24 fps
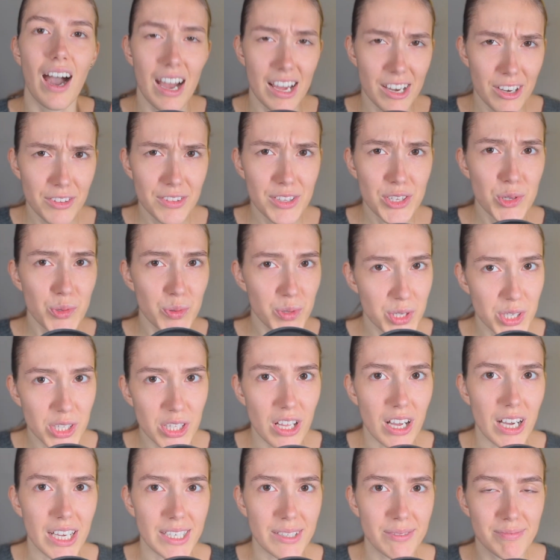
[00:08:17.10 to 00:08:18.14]
I know this was a
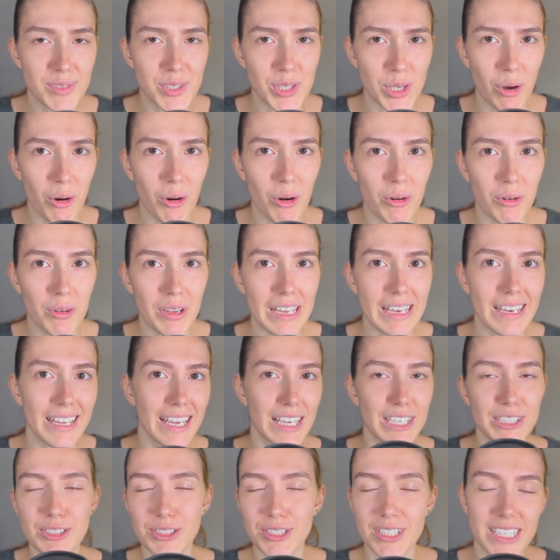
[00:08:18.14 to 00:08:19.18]
lot, so in
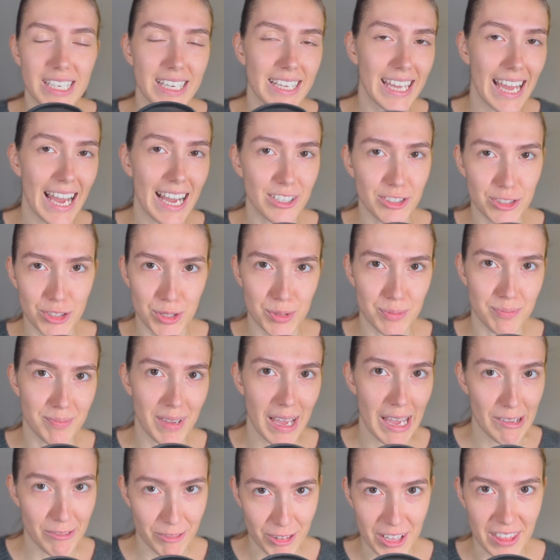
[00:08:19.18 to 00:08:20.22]
case you didn't catch
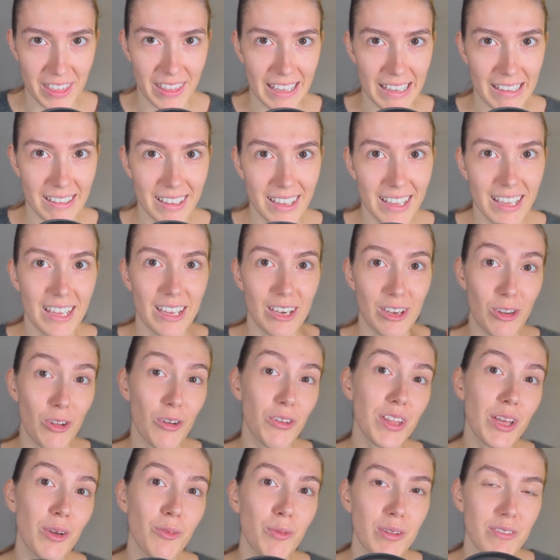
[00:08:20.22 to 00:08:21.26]
everything,
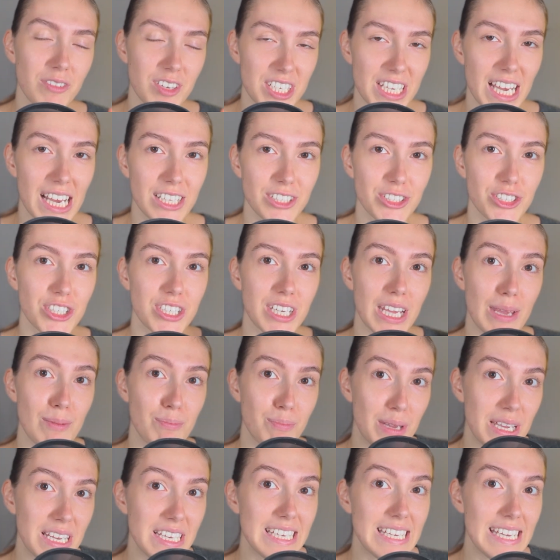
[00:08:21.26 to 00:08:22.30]
know that we've attached a
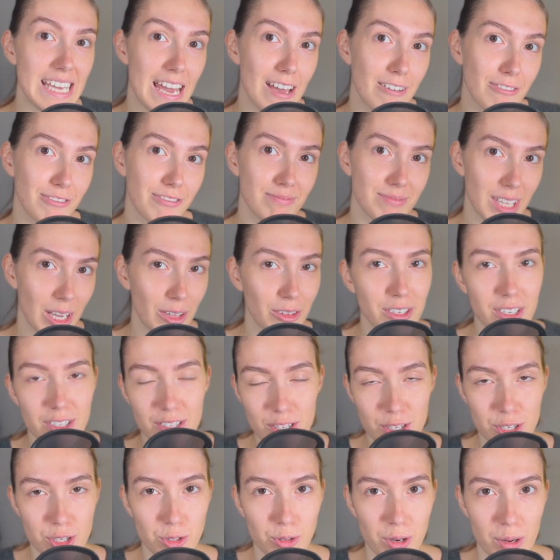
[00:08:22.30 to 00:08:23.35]
PDF down in
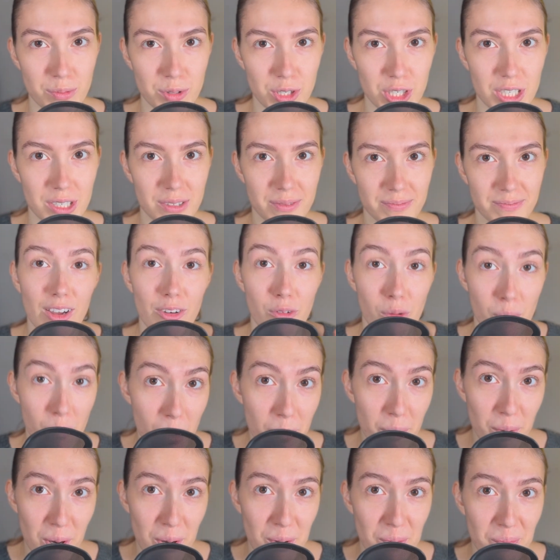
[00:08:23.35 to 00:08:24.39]
the description.
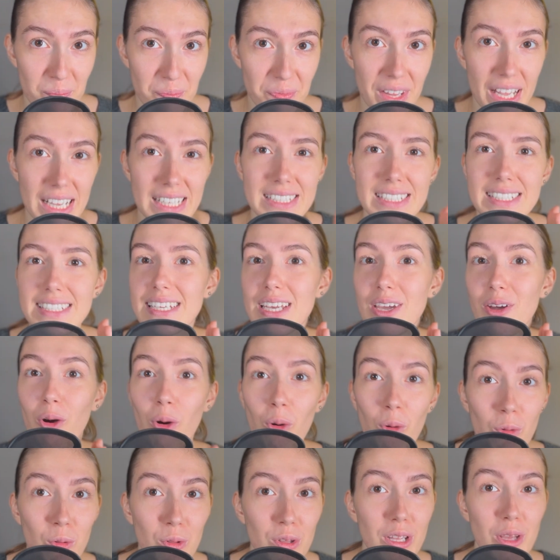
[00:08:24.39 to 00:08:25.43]
Remember, that's the
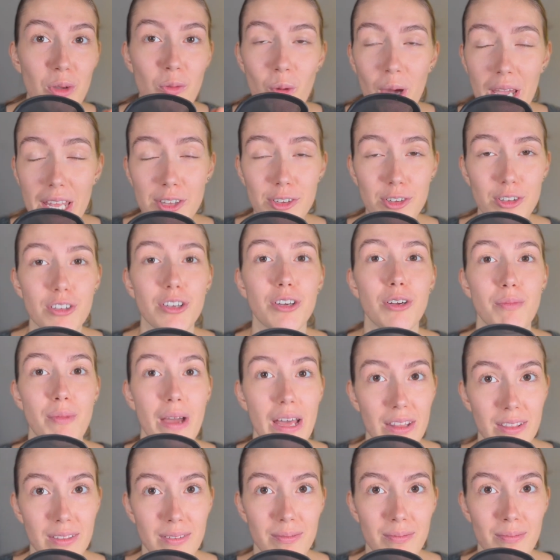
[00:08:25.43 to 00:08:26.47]
only way to learn
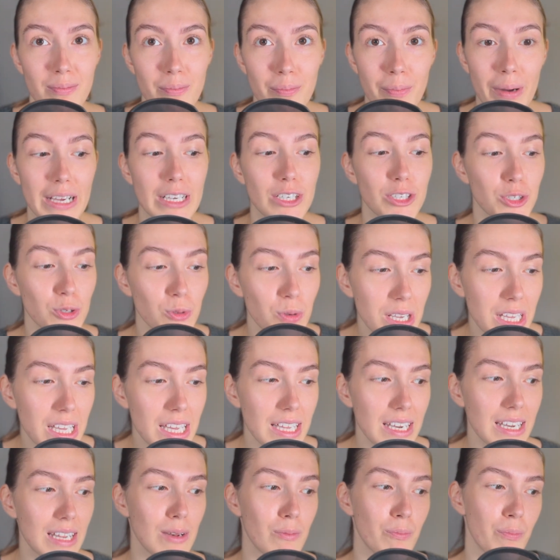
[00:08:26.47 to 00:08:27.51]
math by doing
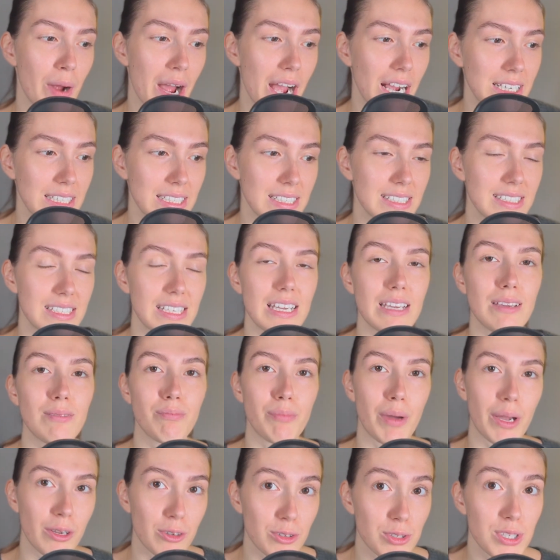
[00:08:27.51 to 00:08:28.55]
it and practicing
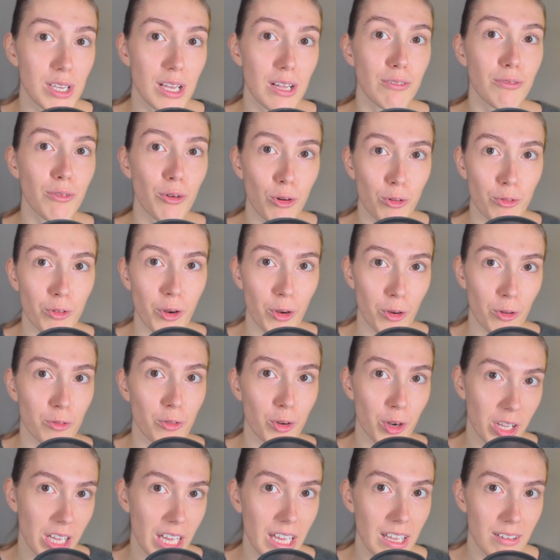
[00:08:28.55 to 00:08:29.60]
by yourself over and
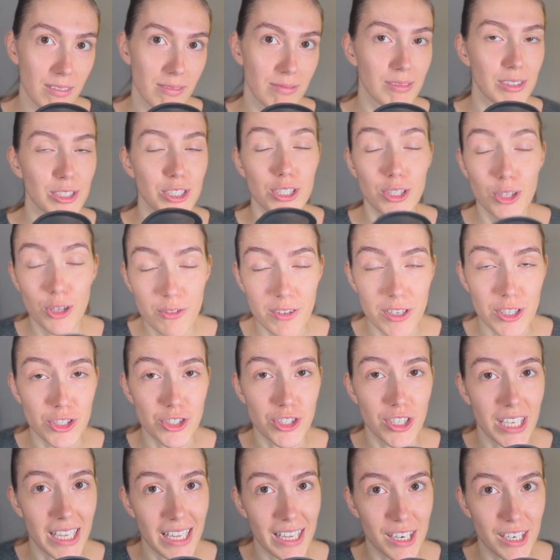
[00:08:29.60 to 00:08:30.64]
over again until you
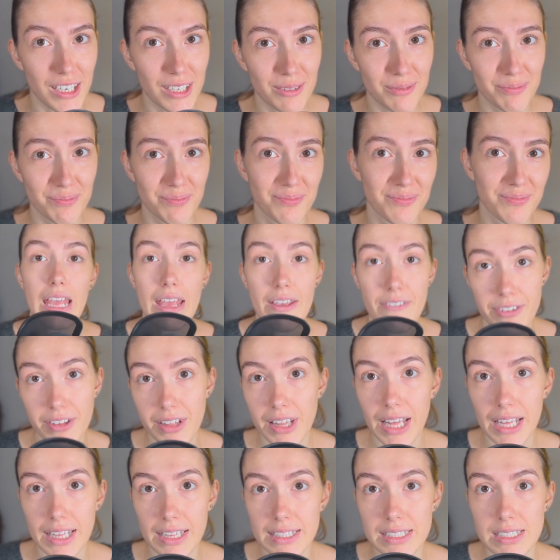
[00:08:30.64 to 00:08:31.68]
eventually get it. If you
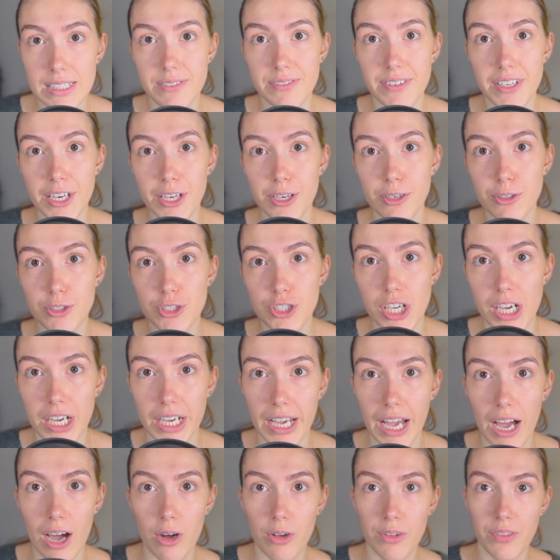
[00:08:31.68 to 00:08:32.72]
liked this video,
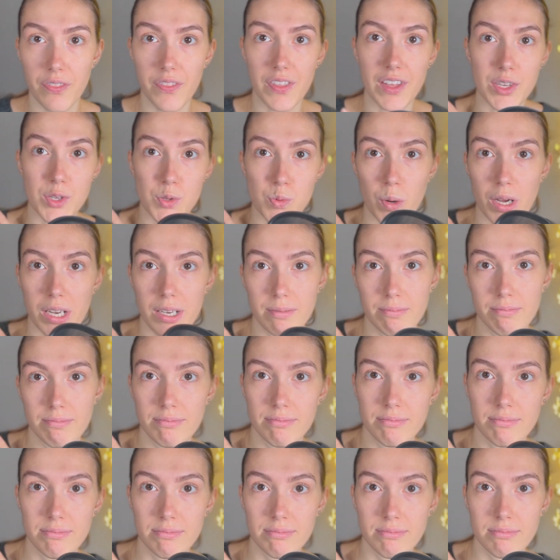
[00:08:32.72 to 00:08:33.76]
check out this one.
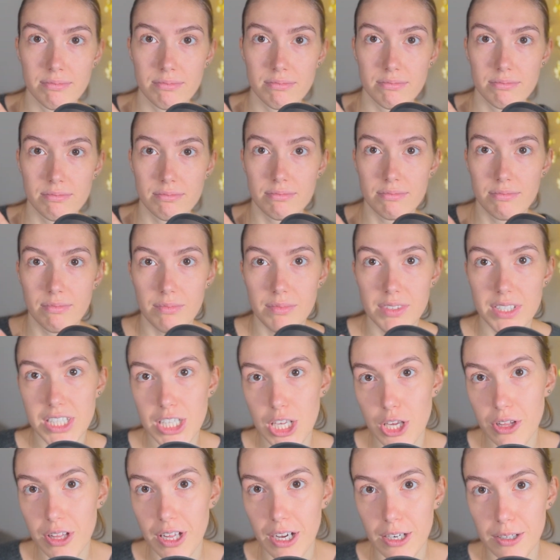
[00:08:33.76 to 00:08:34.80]

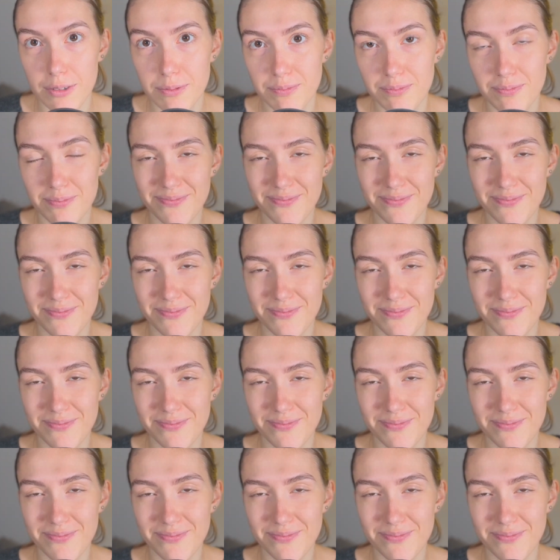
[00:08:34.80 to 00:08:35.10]
See you there.